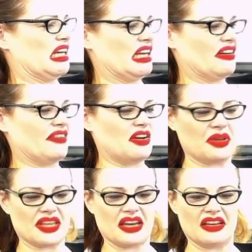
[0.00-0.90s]
I don't even know what
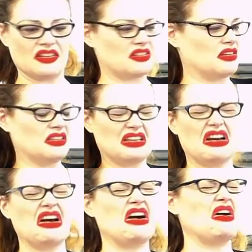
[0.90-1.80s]
that is.
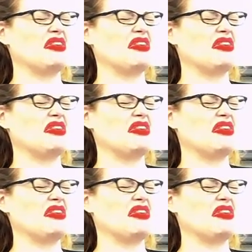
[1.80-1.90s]
Oh,